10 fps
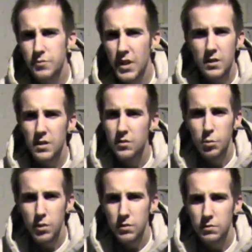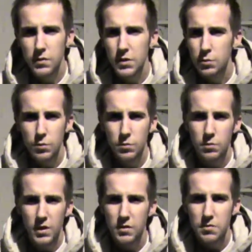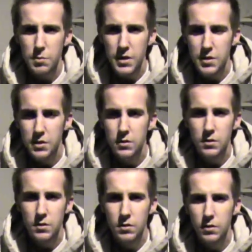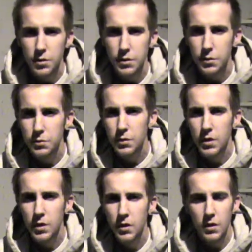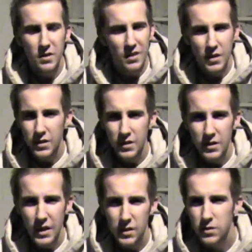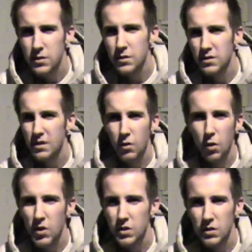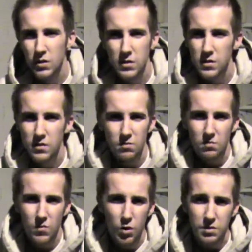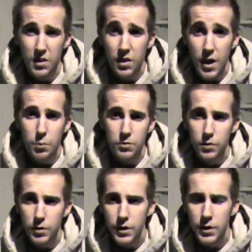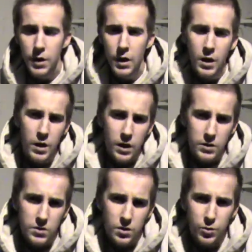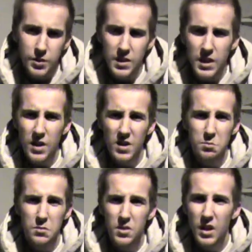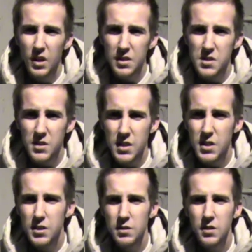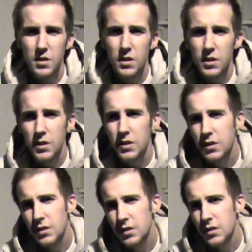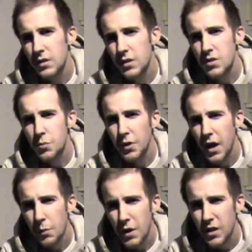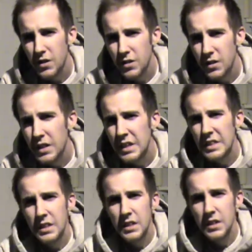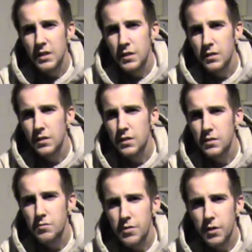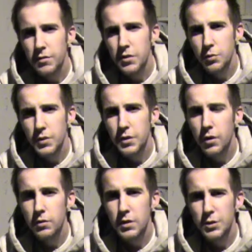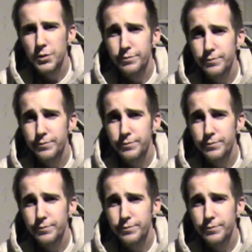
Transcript: get these points of view and information to you. It's not an answer, it's not a question, it's just hopefully a thought provoker. So when the day comes that legislation is put on a ballot and is in front of you when you go to vote,